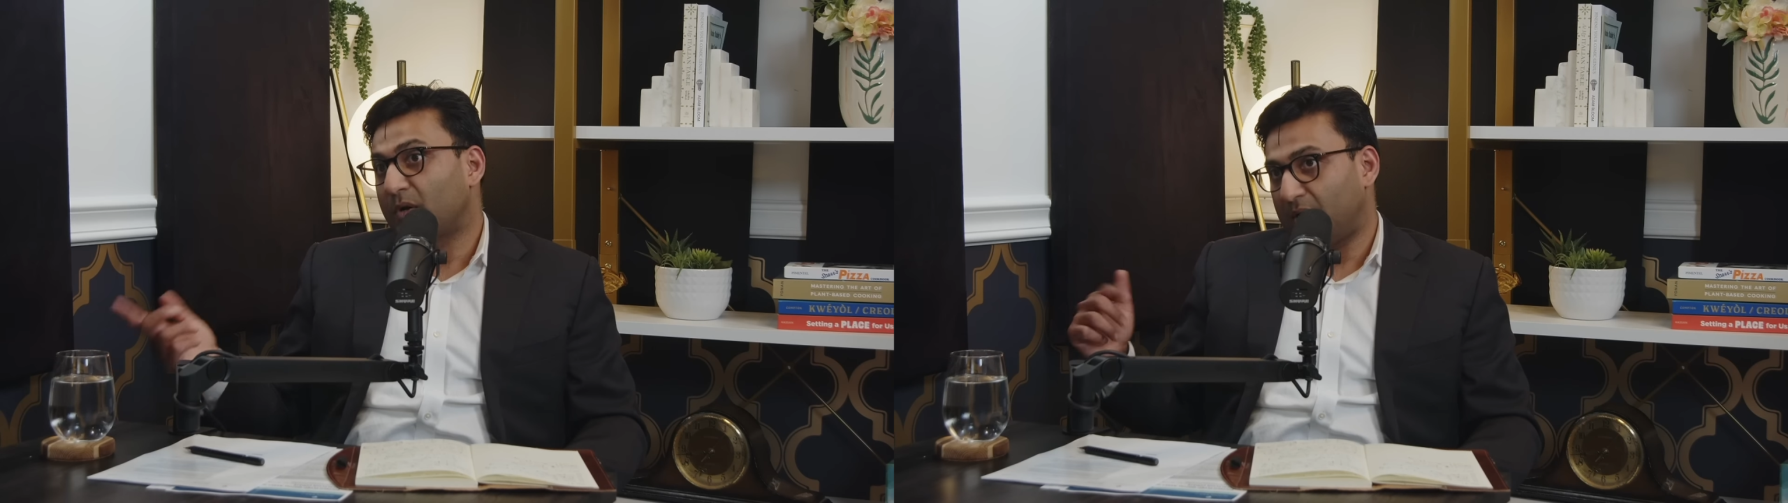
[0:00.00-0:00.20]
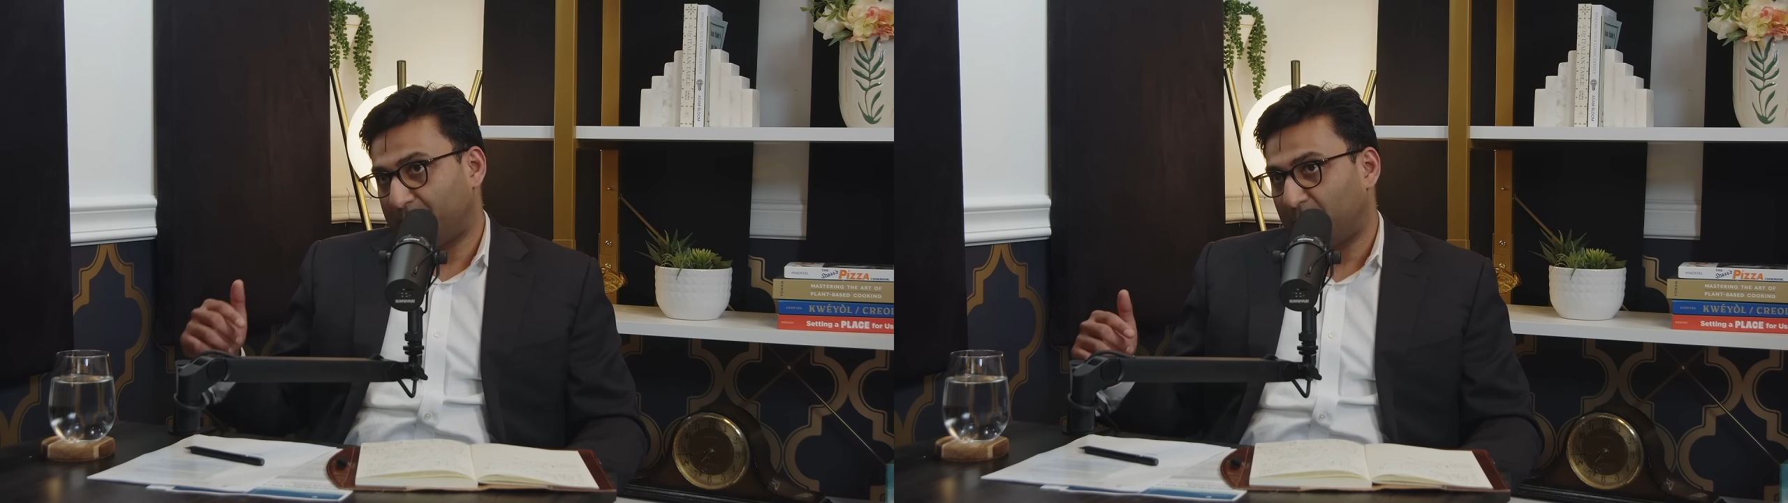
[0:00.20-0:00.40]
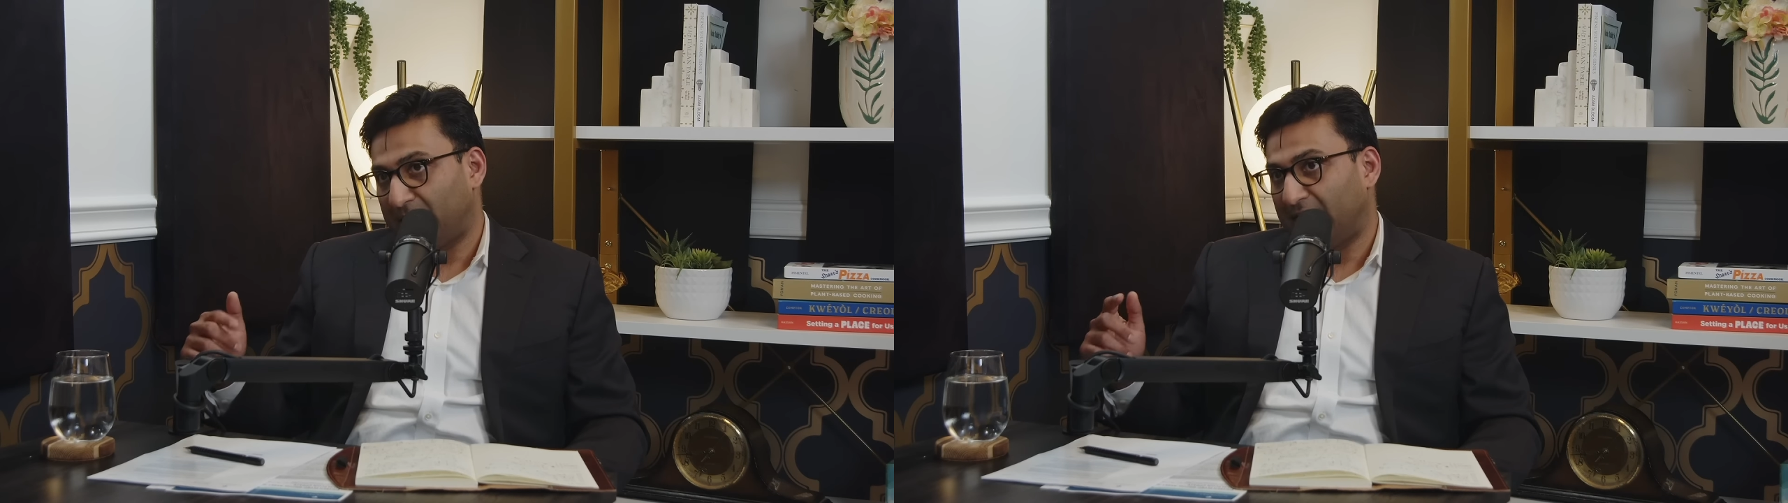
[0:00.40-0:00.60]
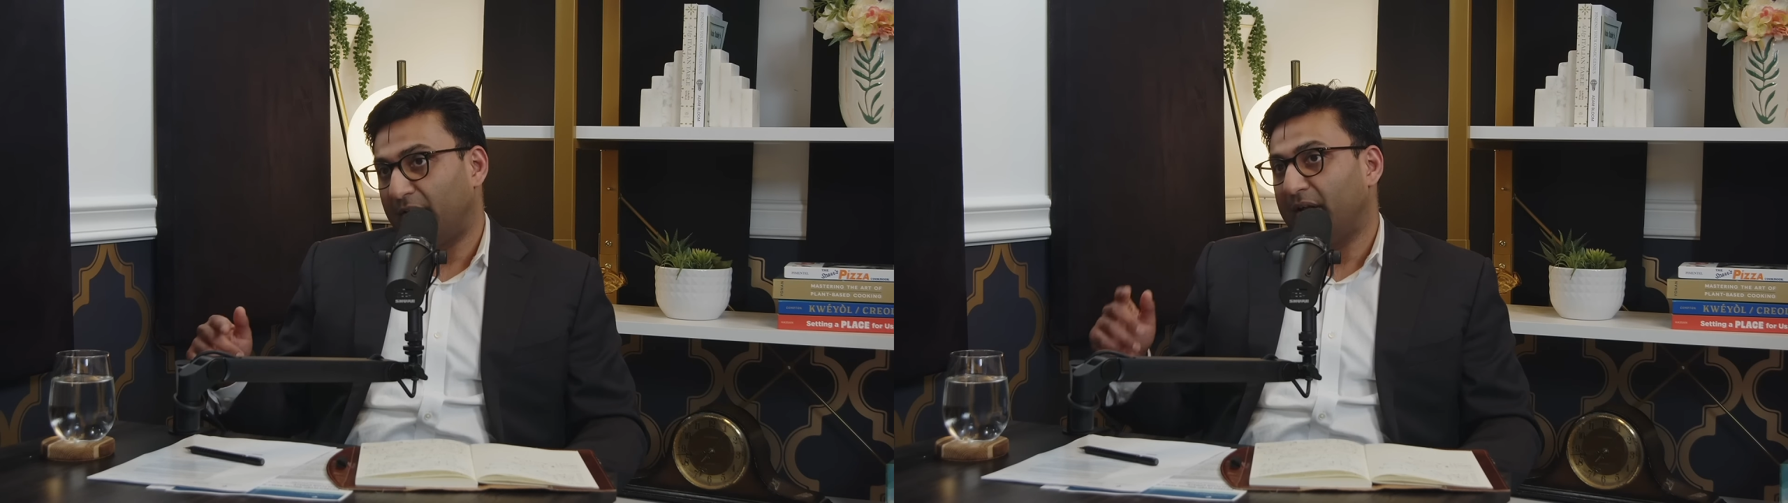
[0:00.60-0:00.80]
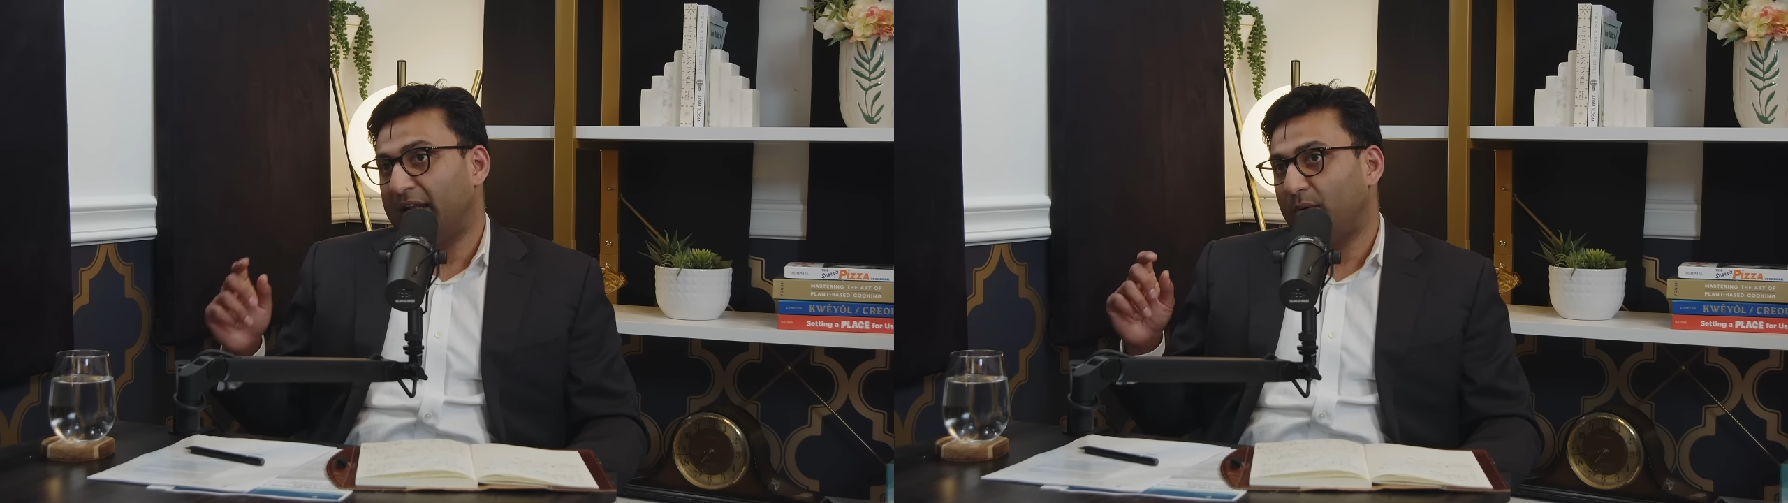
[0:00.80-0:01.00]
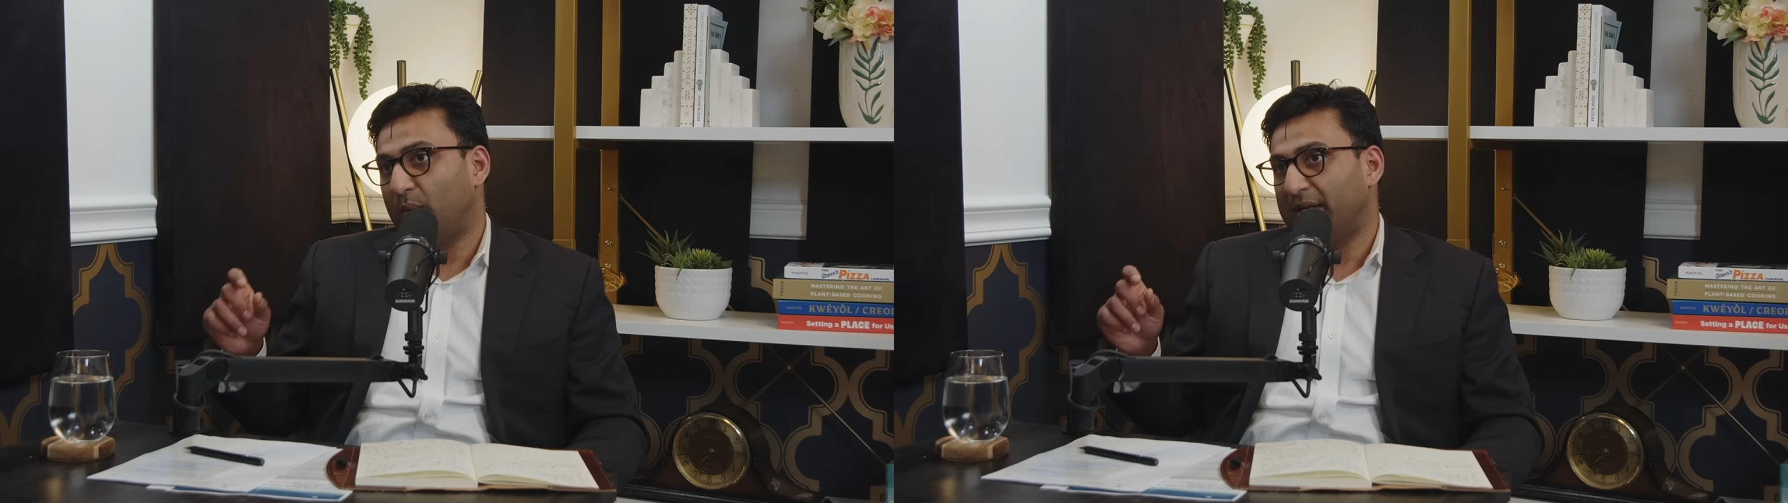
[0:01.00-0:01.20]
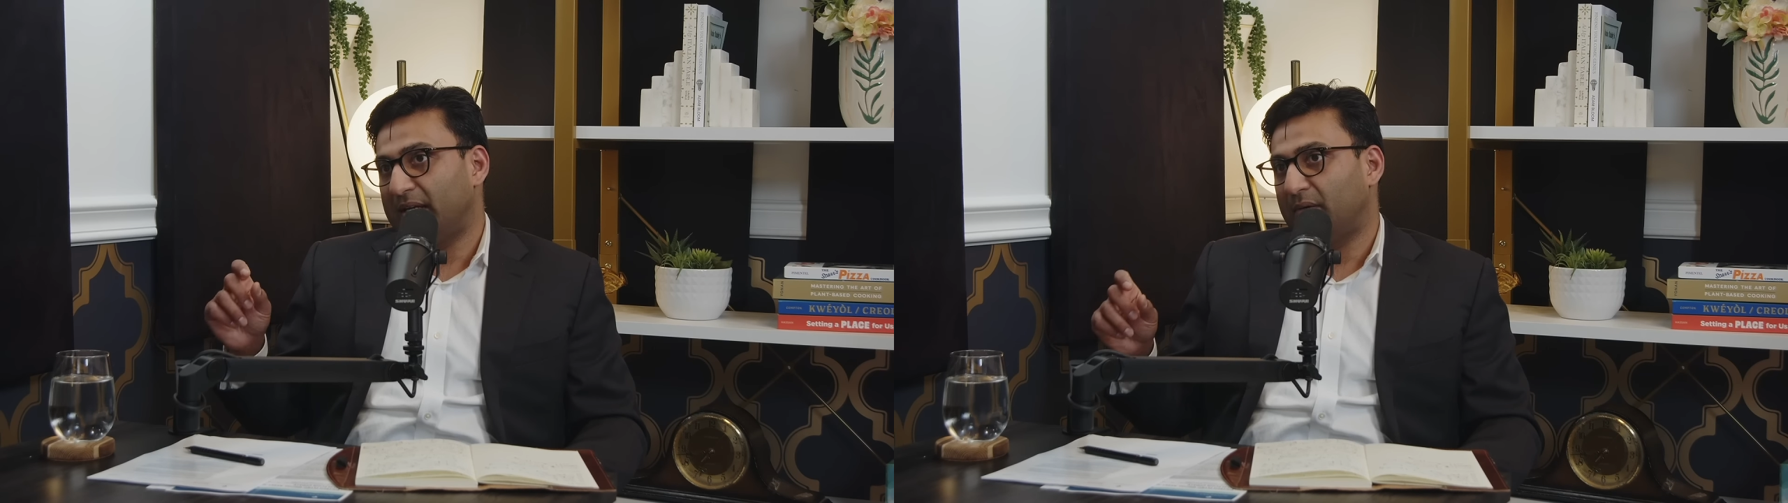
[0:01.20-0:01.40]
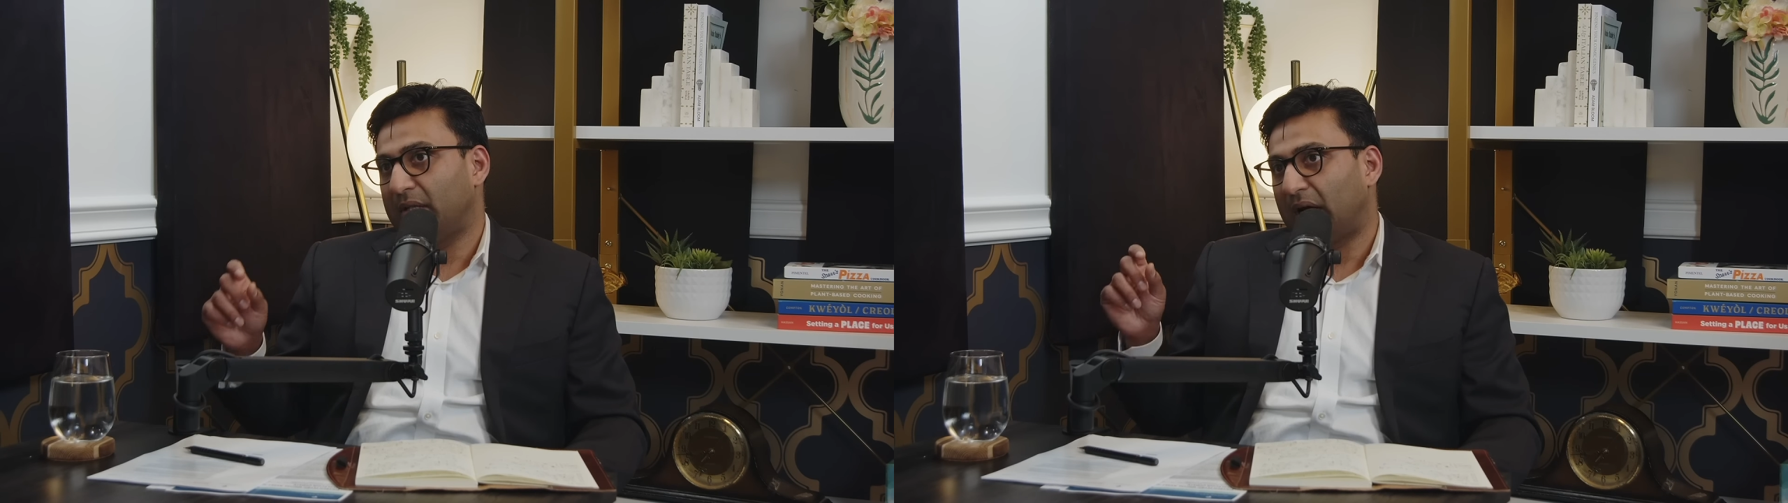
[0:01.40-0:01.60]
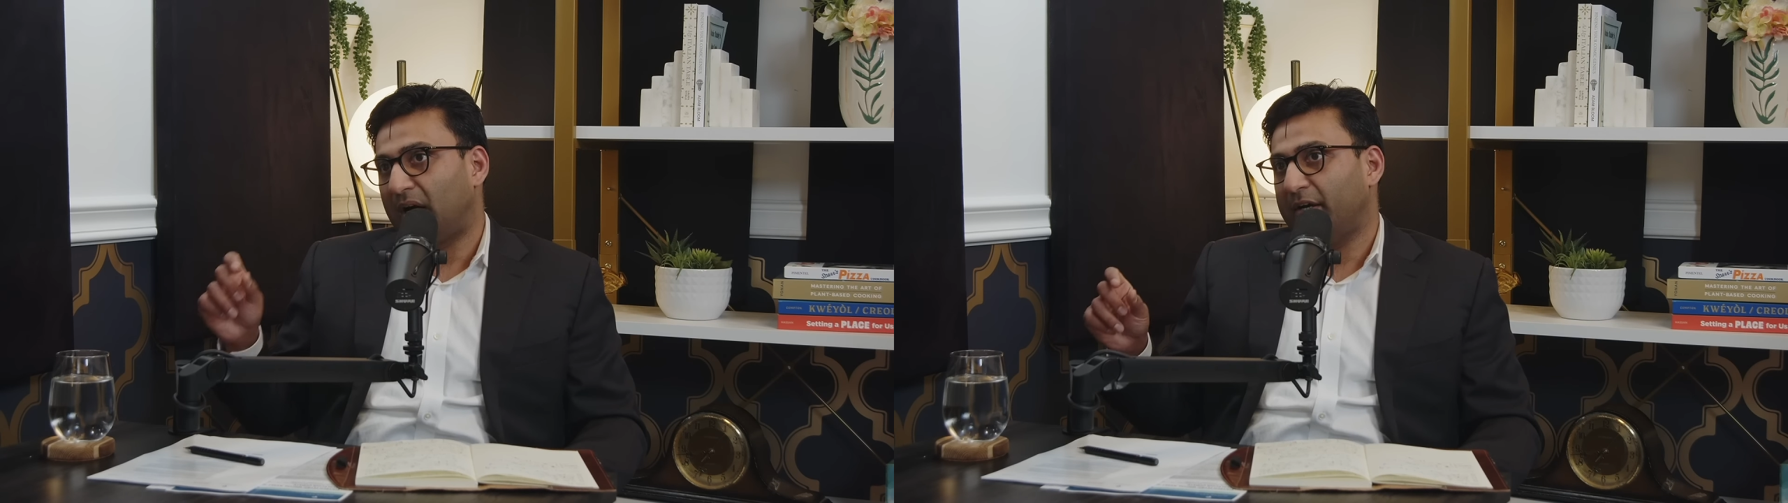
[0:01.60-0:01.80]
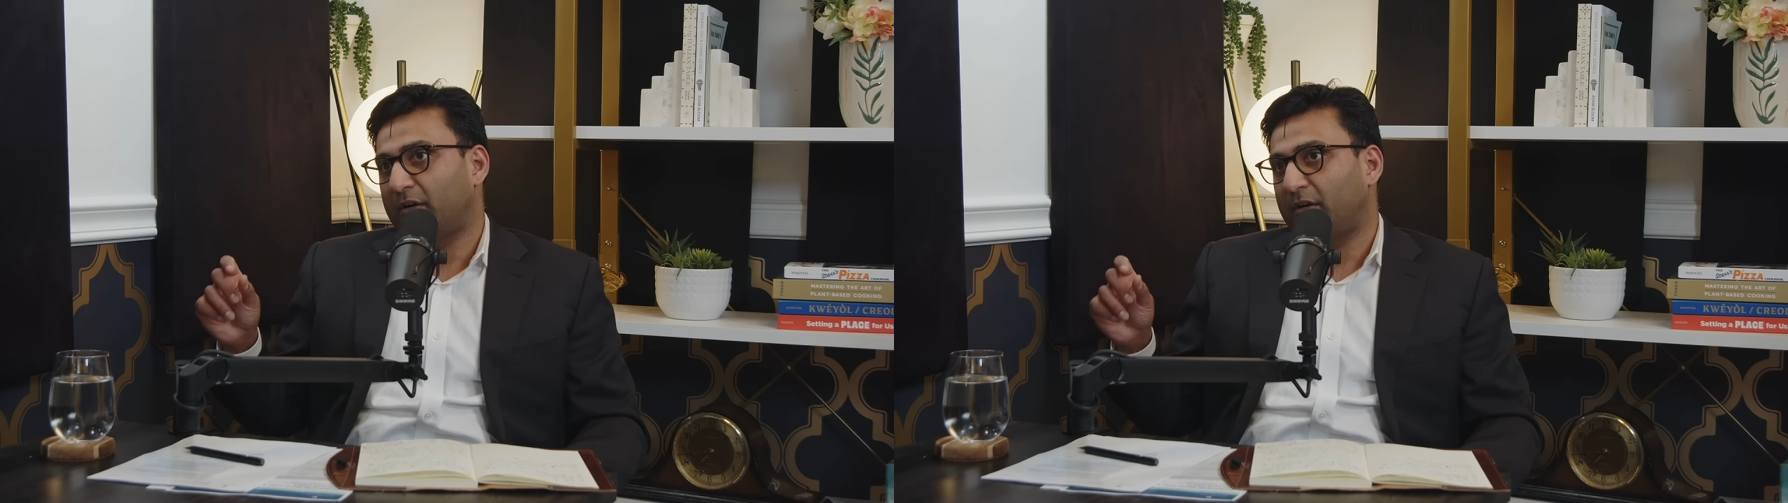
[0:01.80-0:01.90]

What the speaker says: Crypto went down. And it went down with a higher